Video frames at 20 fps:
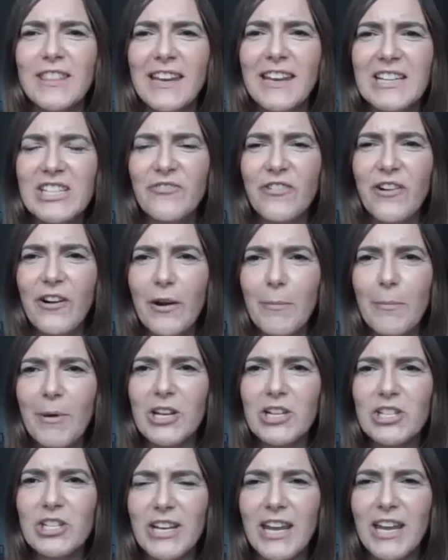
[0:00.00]
Thanks very
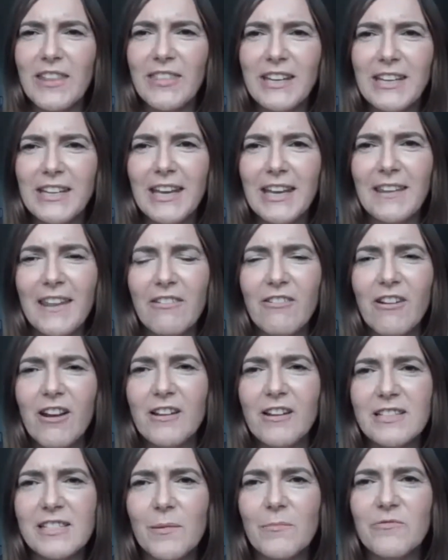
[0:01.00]
much. And I think, yeah, there
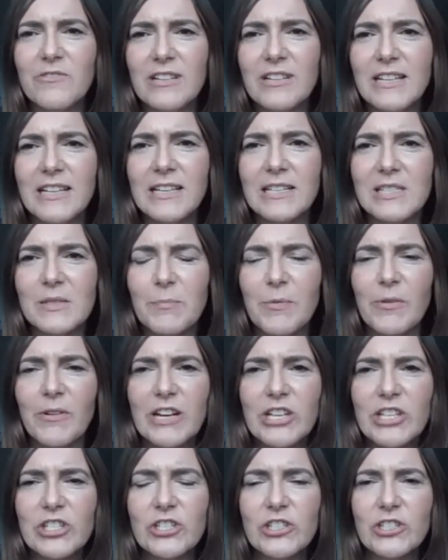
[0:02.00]
are some really
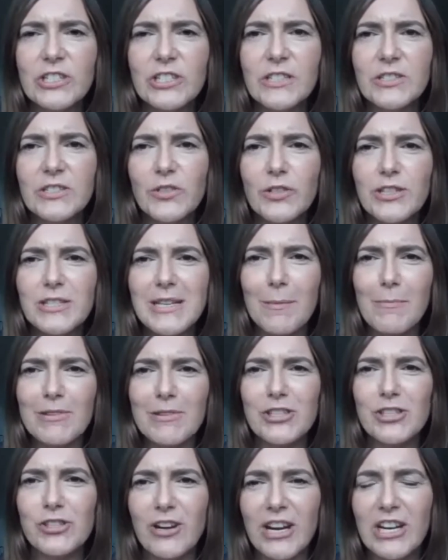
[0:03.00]
inspirational sort of
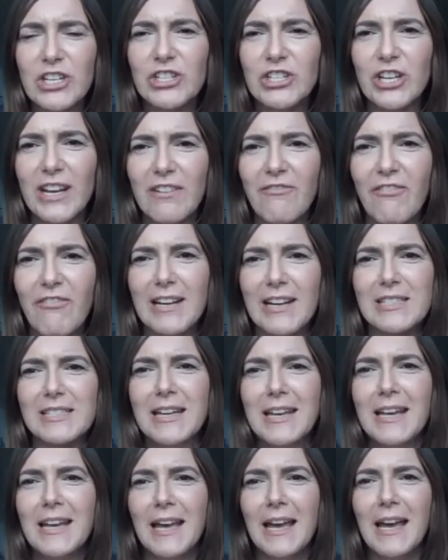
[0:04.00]
demonstration effect
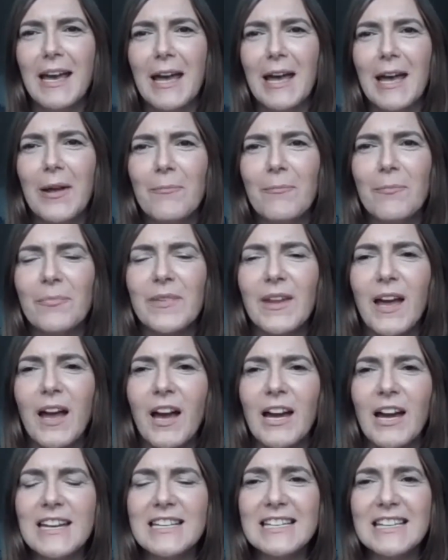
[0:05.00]

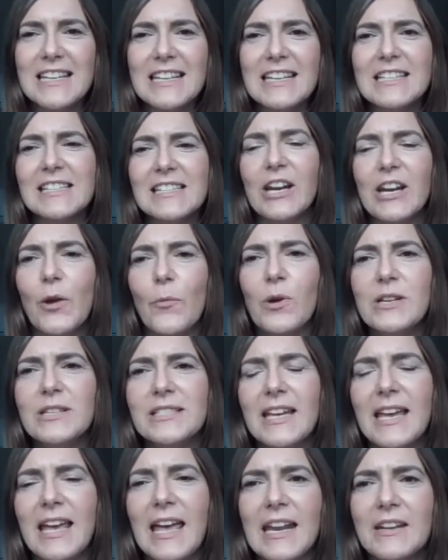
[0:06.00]
ideas. And I
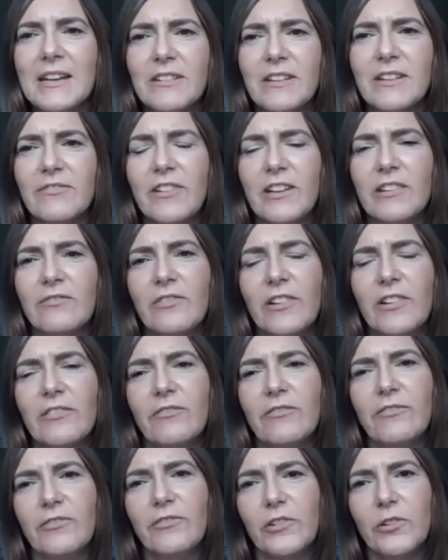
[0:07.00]
wonder, Anna,
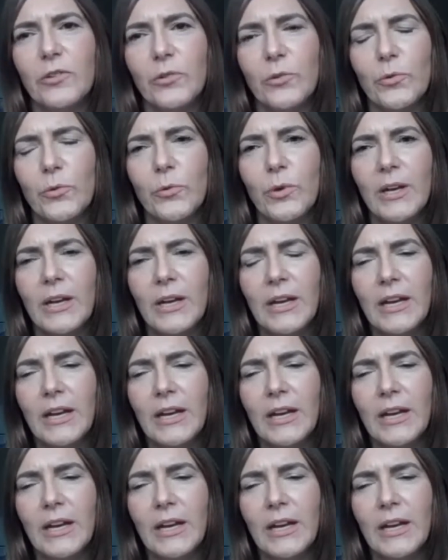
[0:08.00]
if you